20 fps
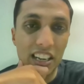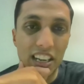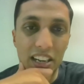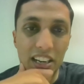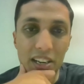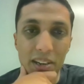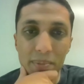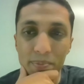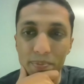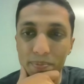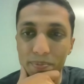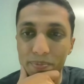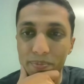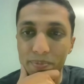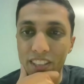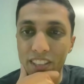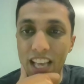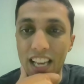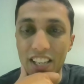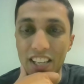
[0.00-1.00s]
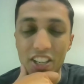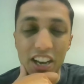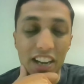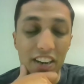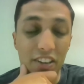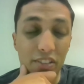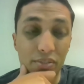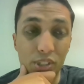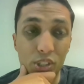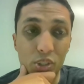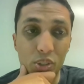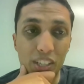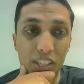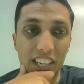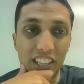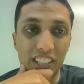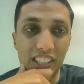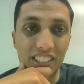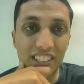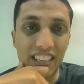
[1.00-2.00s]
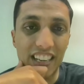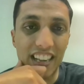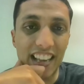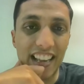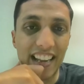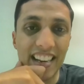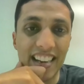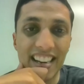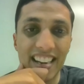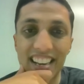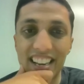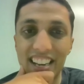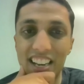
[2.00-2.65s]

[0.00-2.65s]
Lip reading: Thank you, Anna, for joining us today.